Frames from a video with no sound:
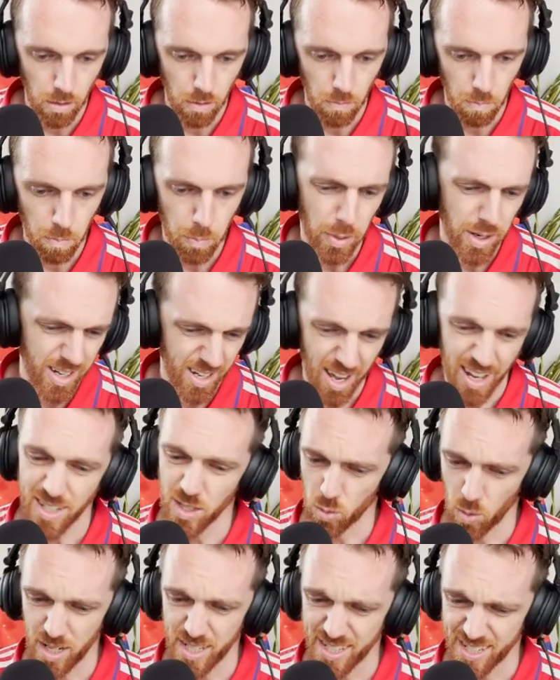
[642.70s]
pretty
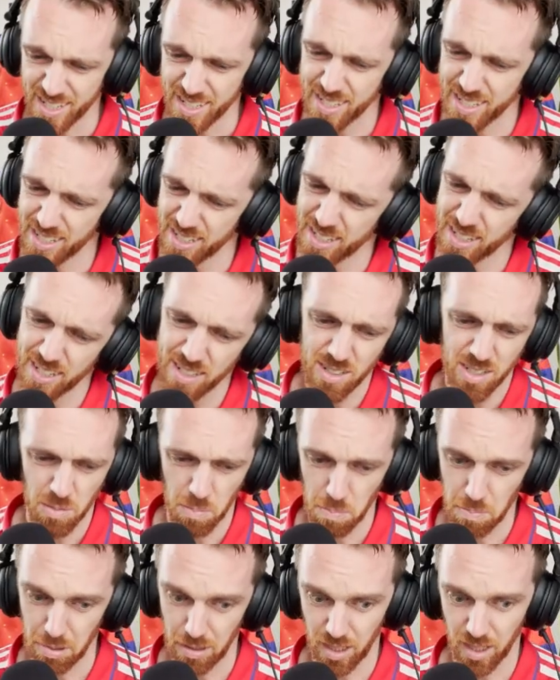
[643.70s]
nice residences here, some
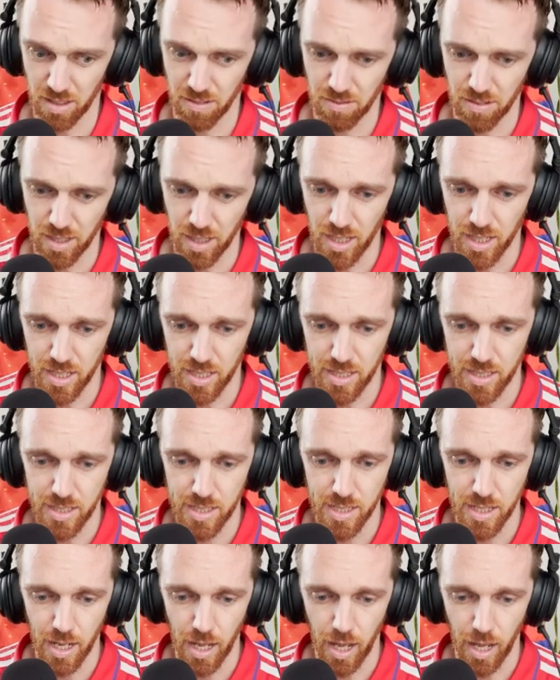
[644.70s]
big
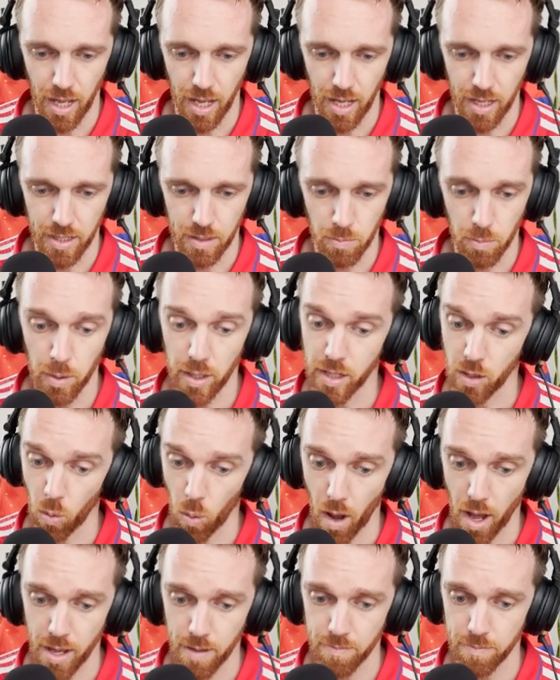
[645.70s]
villas, and pretty
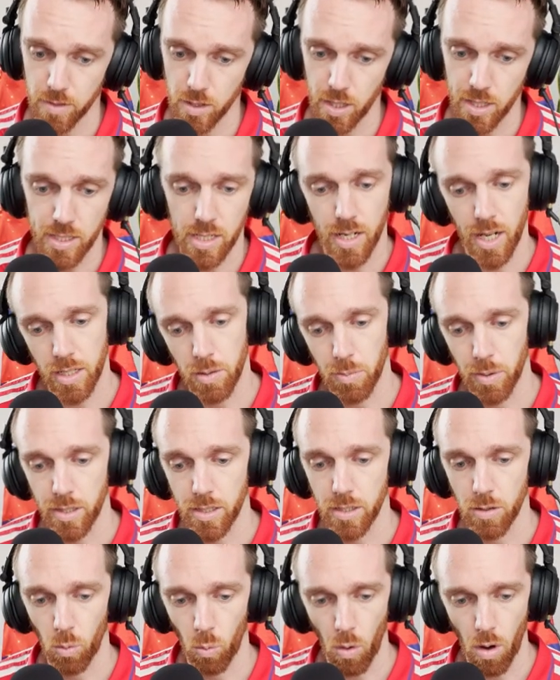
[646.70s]
quiet. So that's a nice place
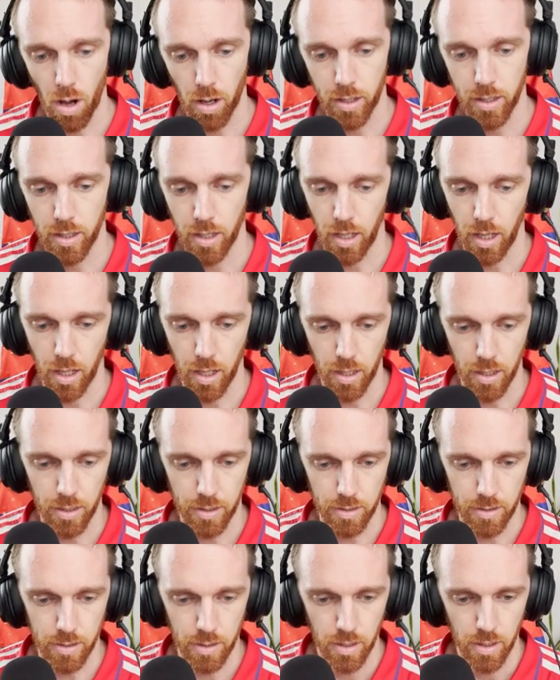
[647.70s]
to walk,
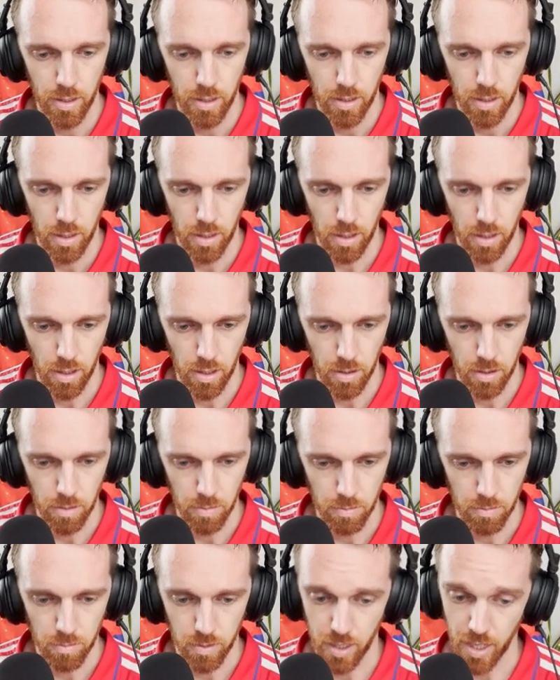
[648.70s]
and
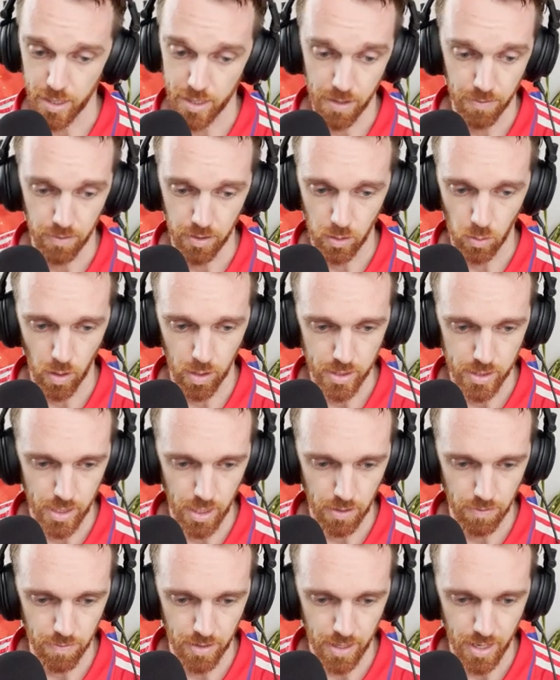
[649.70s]
definitely quite
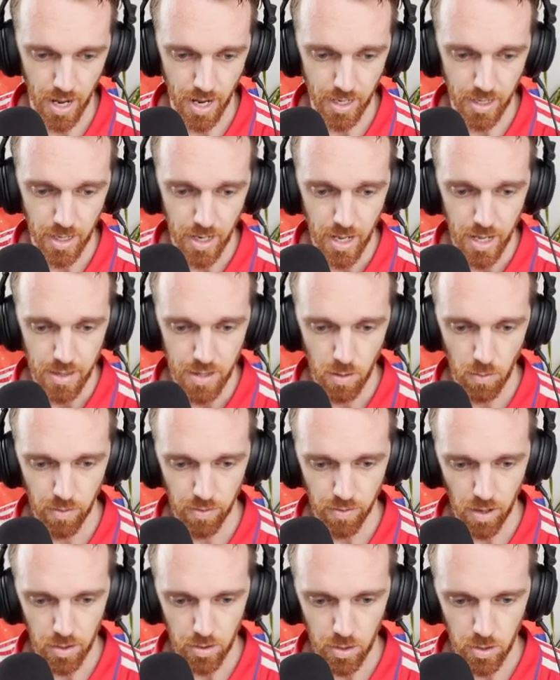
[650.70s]
safe at night. Then we've
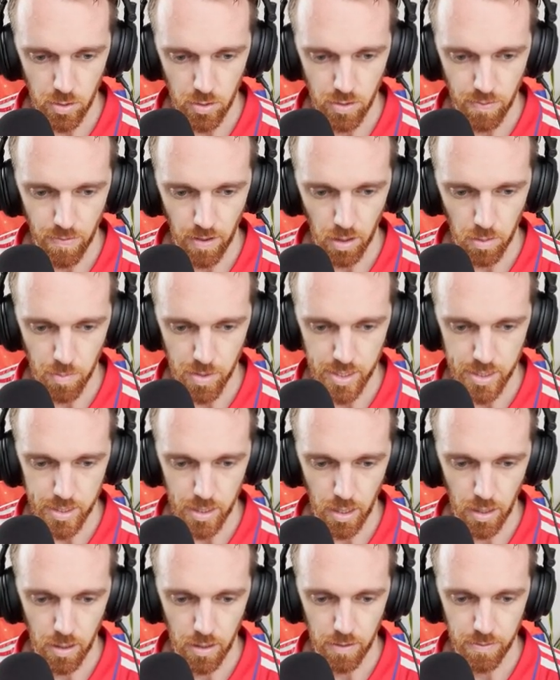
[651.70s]
got the new development
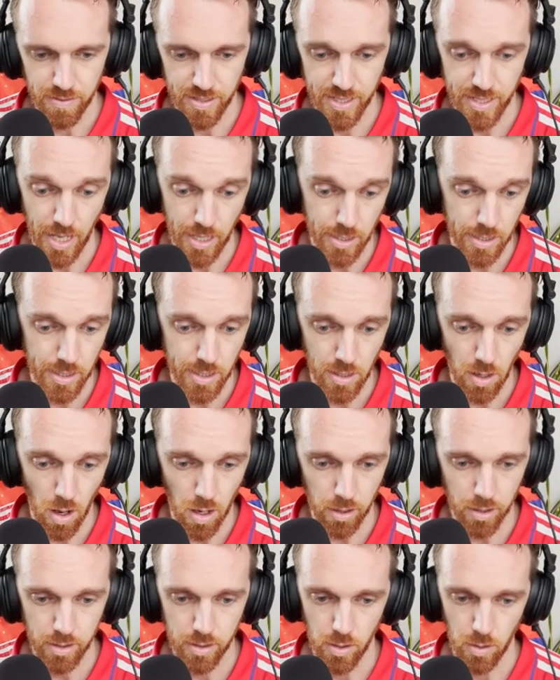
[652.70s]
of Sen
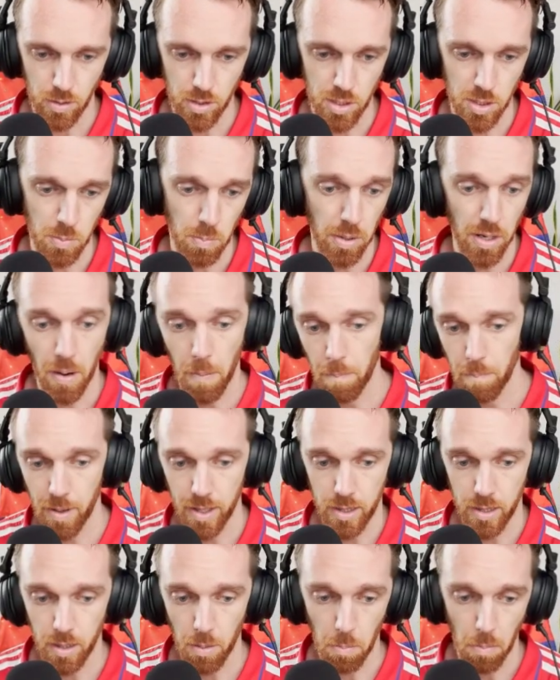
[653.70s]
Sok. So this is Phnom
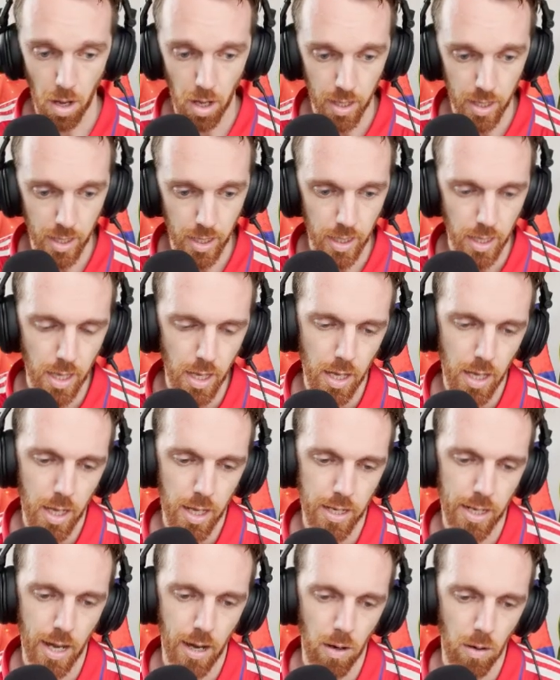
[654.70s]
Penh Tamai.
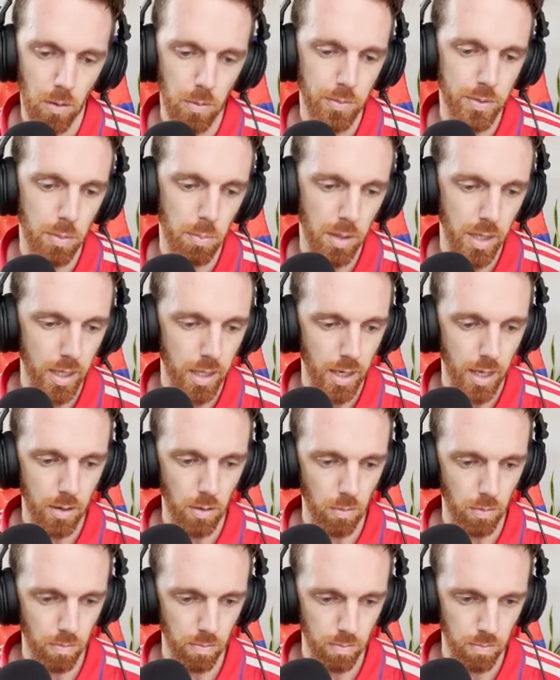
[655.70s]
Now, to me, I
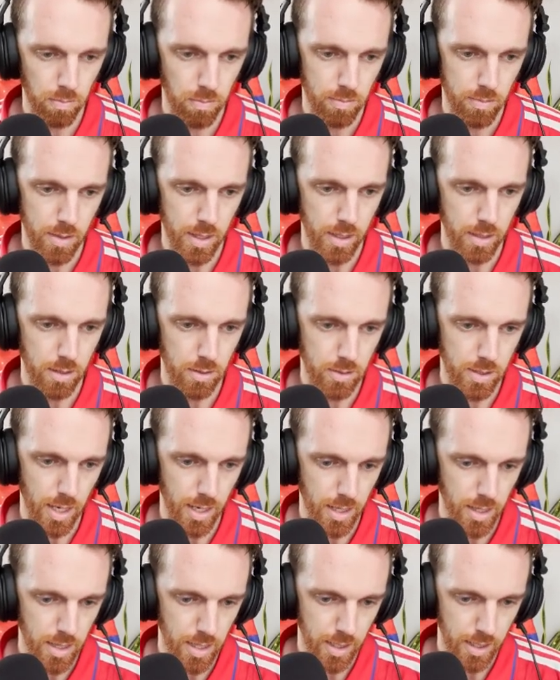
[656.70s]
don't think there's
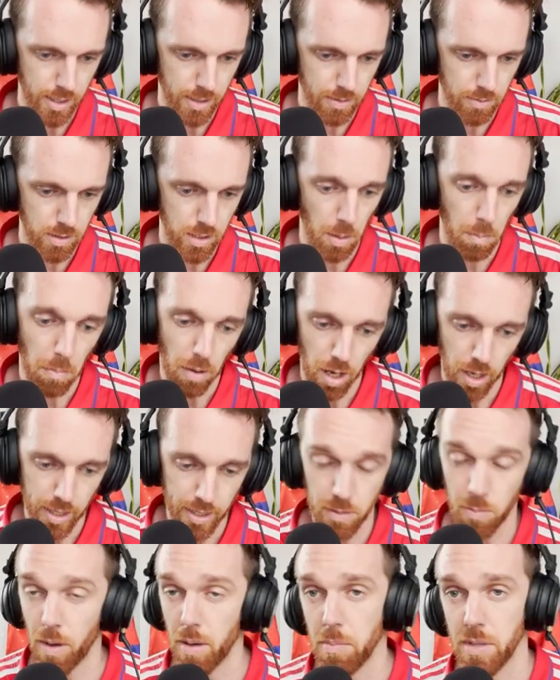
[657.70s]
anything Tamai.
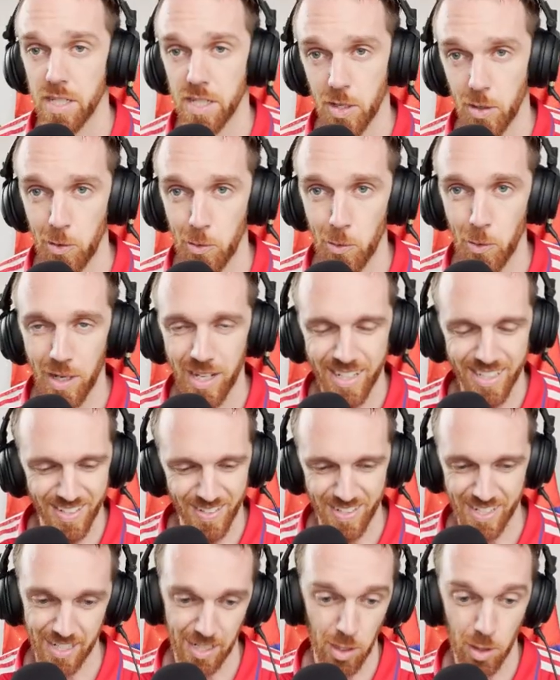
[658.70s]
Tamai means new, so
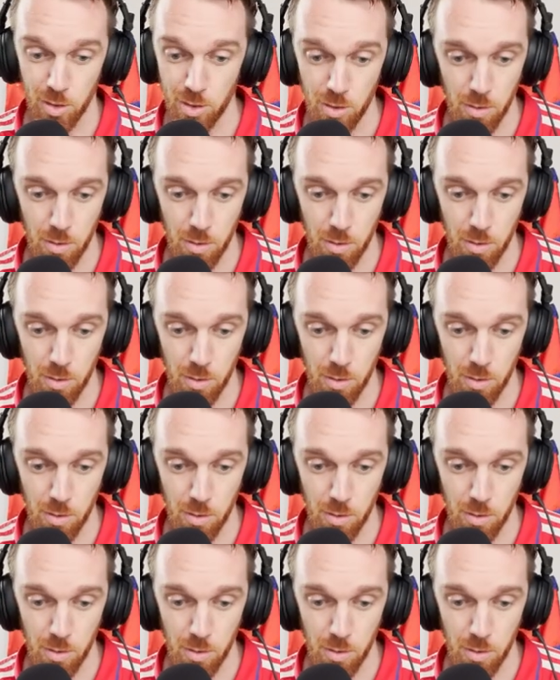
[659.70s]
it's like the new